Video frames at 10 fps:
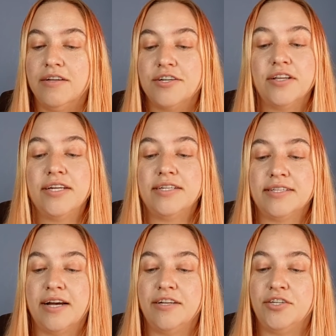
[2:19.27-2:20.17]
Charlene
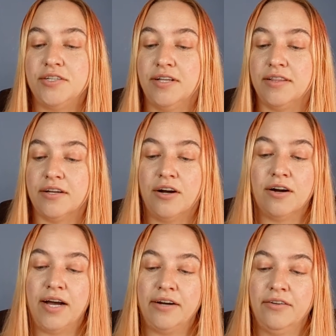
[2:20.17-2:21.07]
decides she's let the
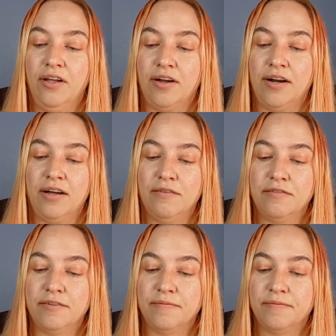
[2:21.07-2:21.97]
car idle long enough.
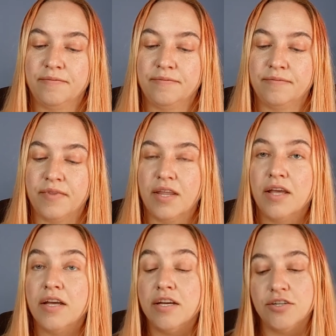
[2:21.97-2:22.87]

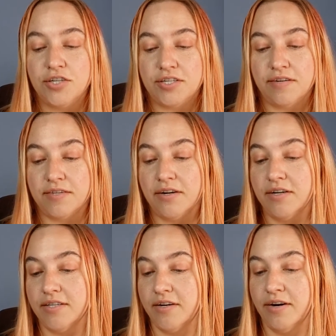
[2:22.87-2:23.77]
She snuffs out
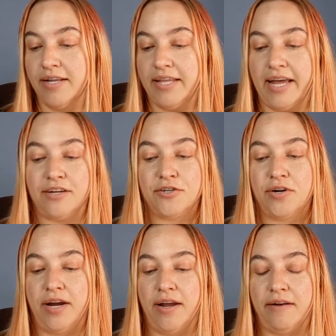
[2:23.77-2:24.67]
her cigarette in the
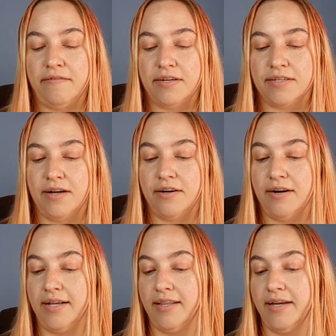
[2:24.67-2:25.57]
ashtray and flicks on her
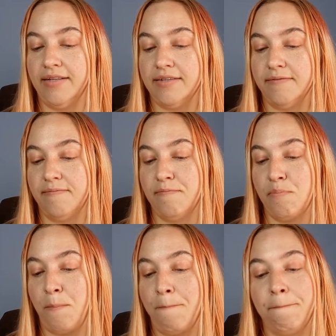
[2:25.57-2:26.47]
headlights.
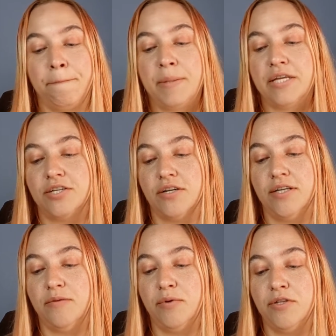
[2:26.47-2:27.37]

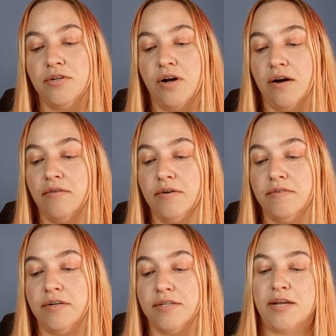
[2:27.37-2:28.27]
Charlene puts her car in
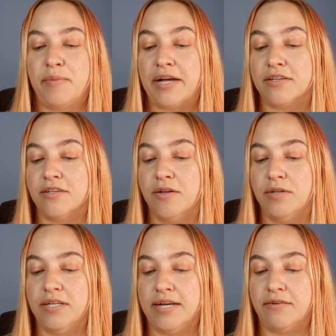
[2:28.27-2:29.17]
reverse and backs
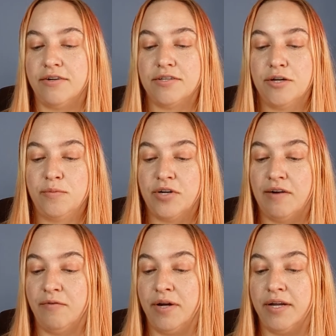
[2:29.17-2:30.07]
slowly down her sloped
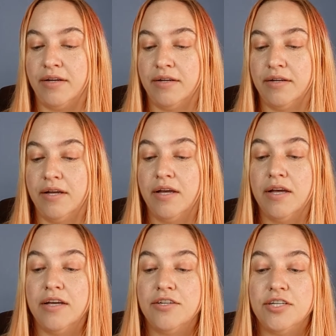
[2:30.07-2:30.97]
driveway.
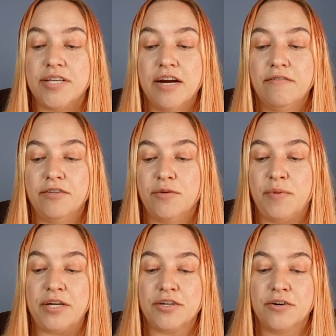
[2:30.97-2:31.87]
She's careful to
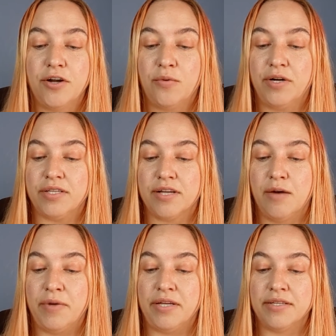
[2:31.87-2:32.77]
make sure no one is
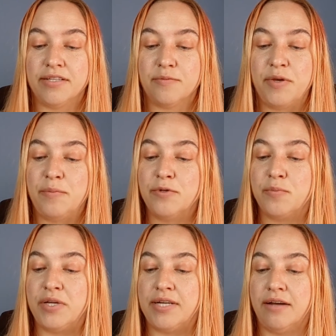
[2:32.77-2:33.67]
coming since people
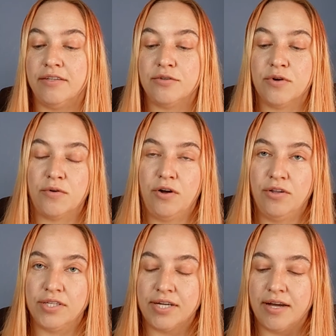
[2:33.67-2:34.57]
speed down this road
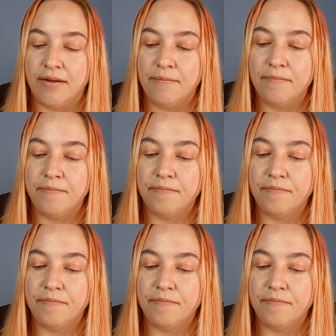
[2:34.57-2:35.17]
all the time.